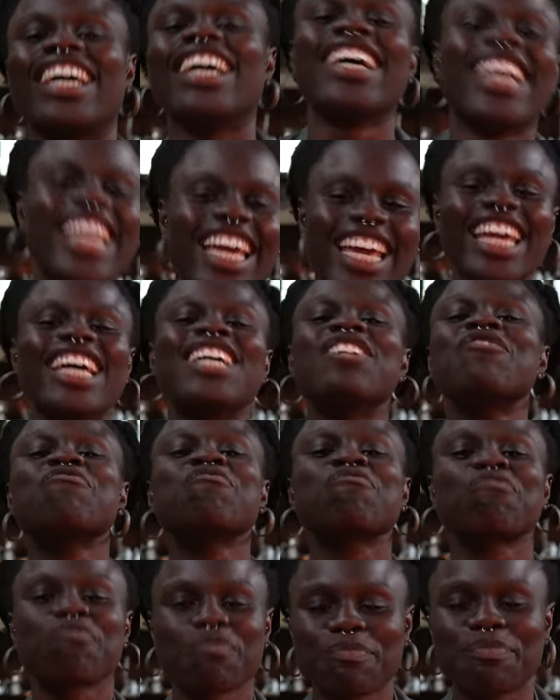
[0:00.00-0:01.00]
Okay.
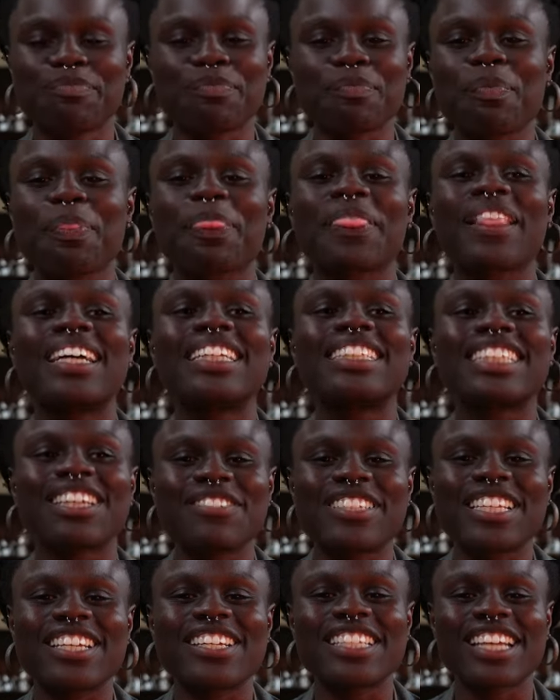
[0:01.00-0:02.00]
Some
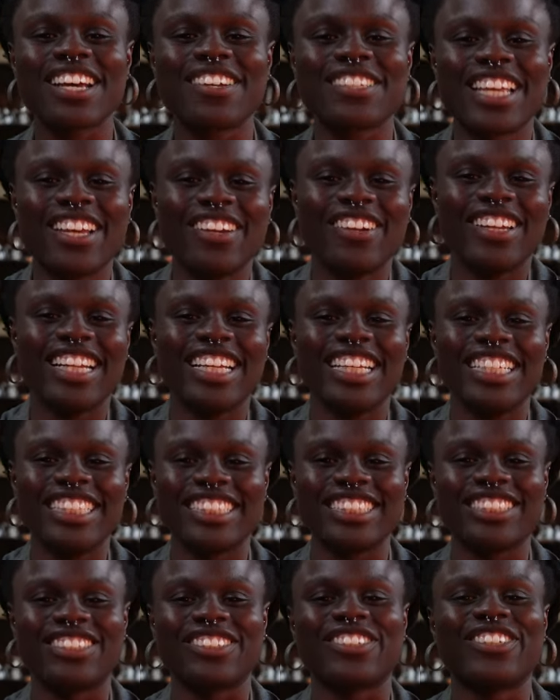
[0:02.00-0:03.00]
stereotypes is
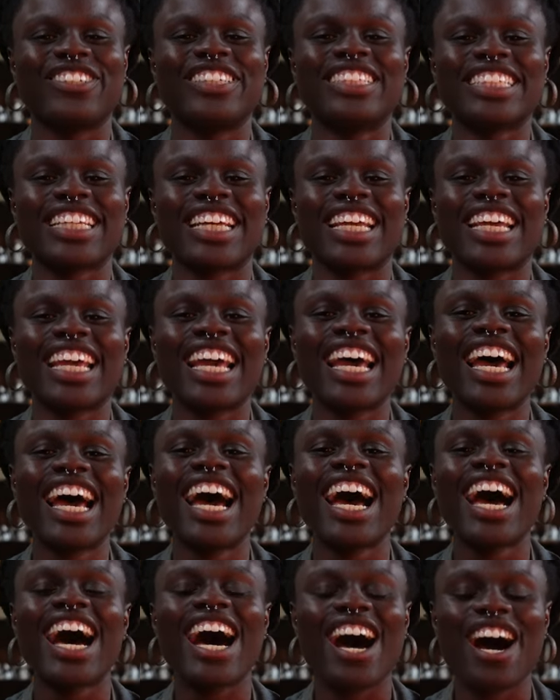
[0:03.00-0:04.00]
the truth. Like,
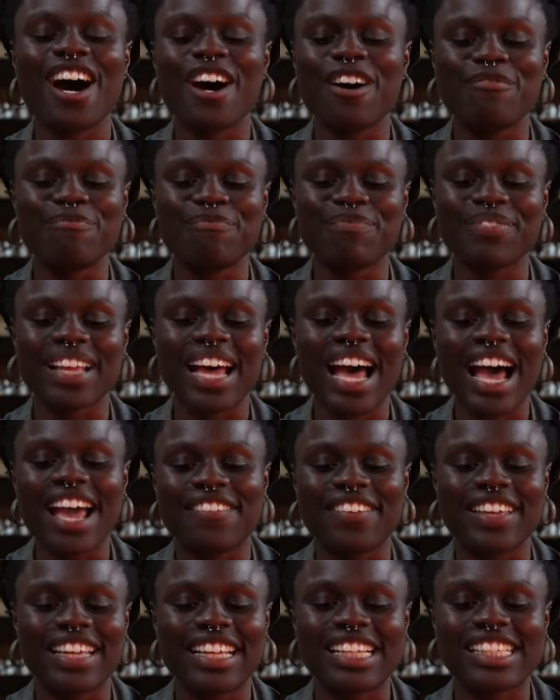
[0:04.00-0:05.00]
um, I
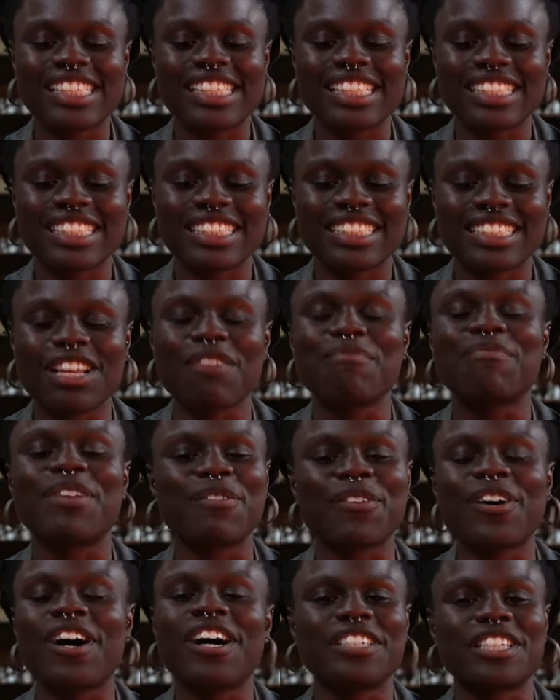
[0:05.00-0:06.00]
think some
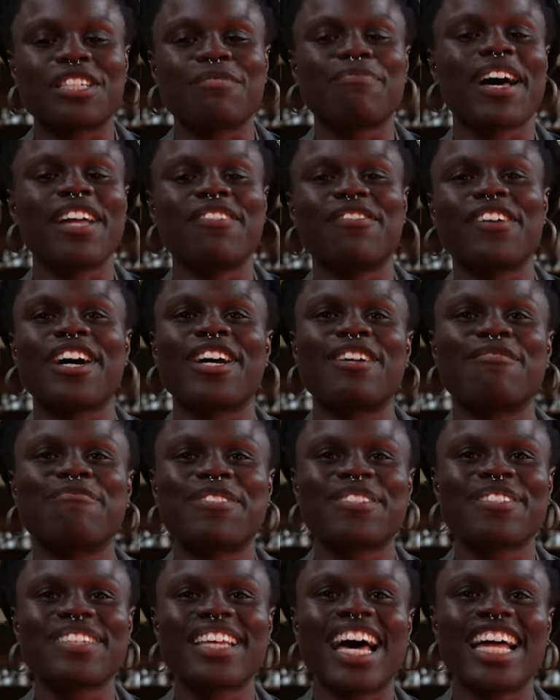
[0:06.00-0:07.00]
people are just bad vibes,
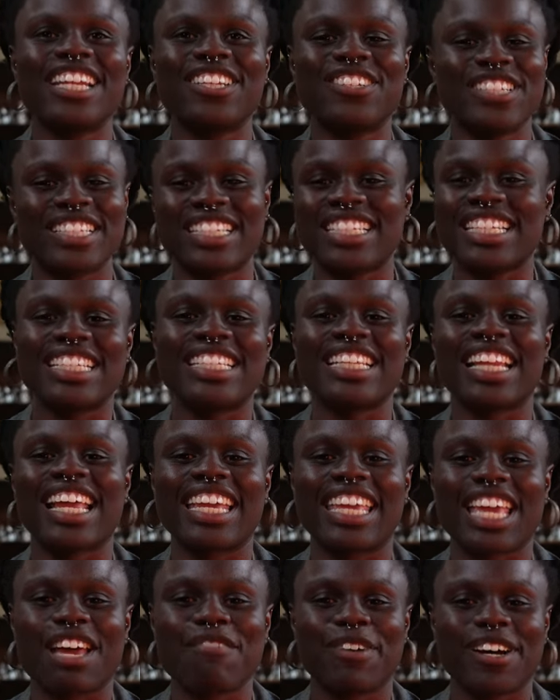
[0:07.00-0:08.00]
and you just need to
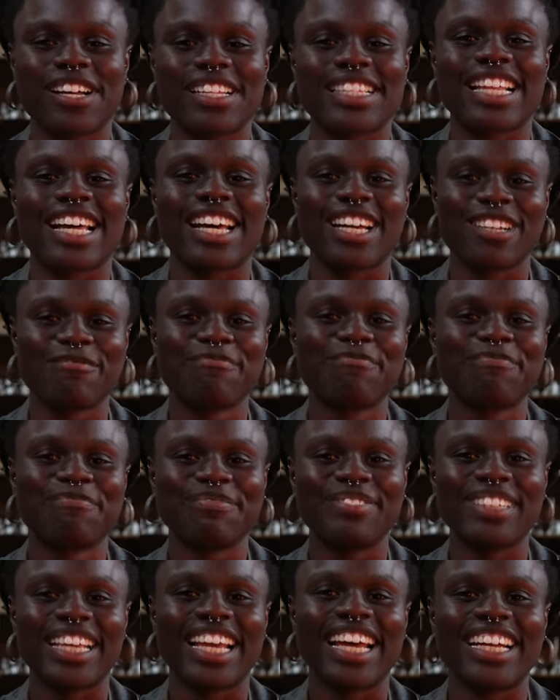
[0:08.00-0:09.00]
like get past that.
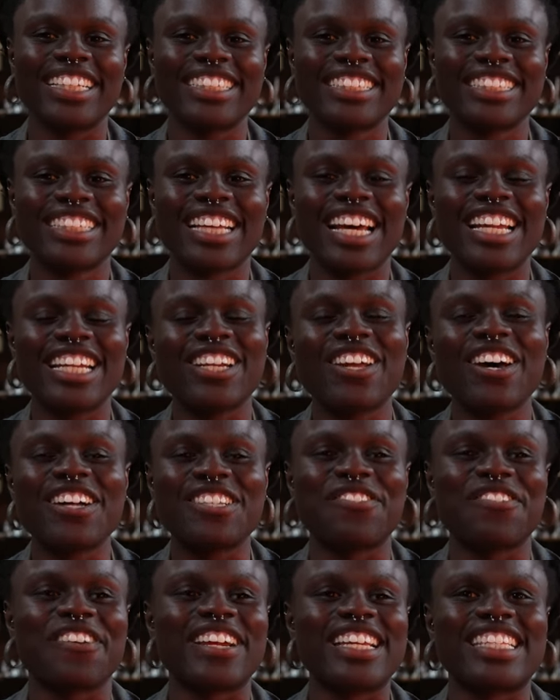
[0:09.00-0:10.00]
Yeah. yeah. I didn't know how
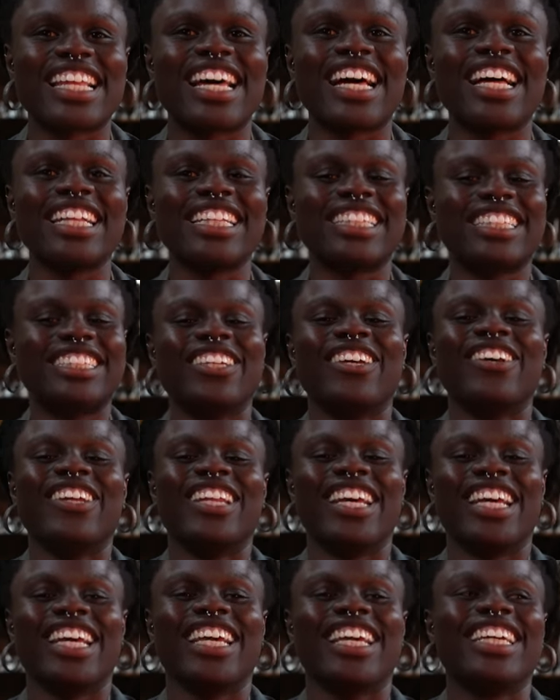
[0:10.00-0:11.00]
to phrase that. That's
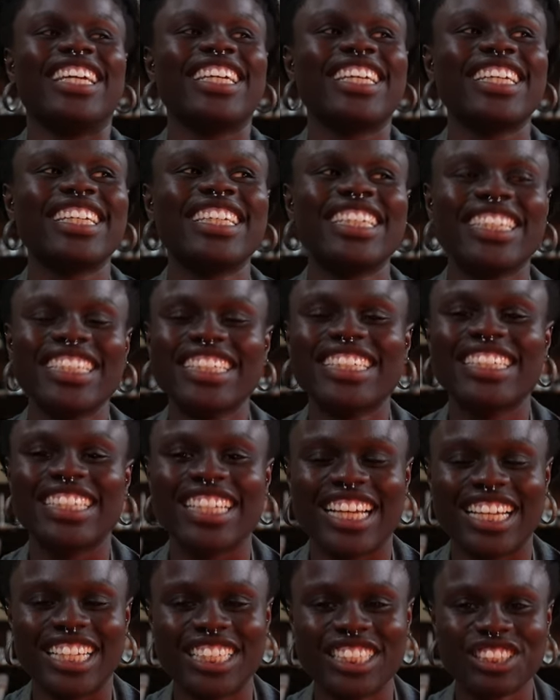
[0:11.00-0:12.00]

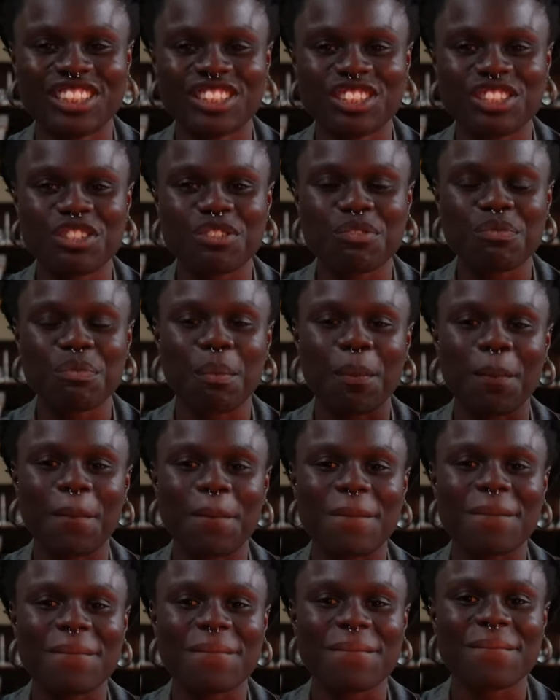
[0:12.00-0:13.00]
yeah. fair. We struggled, but
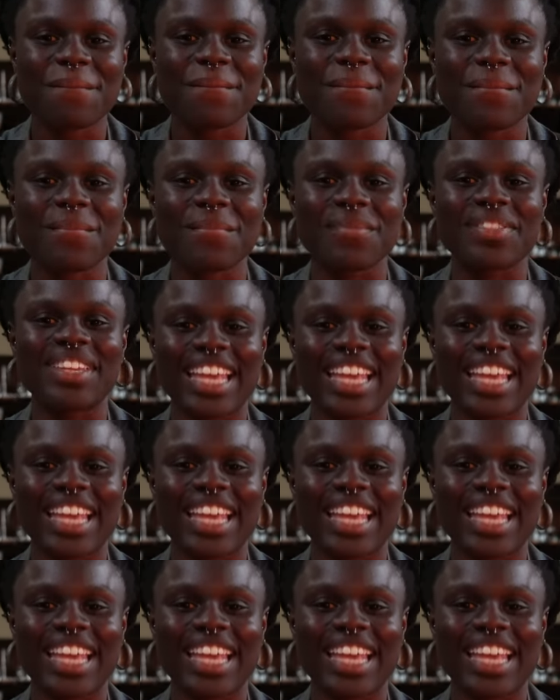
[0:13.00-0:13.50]
we persevered.